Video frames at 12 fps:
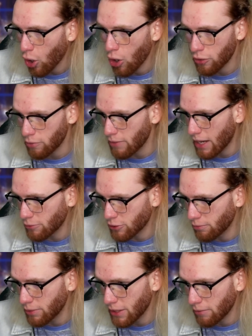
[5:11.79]
All the maps
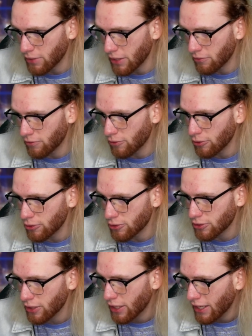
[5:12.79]
should be updated
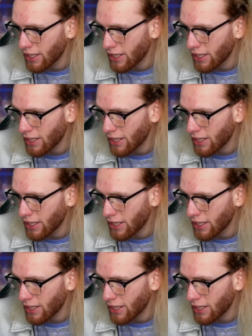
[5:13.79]
first.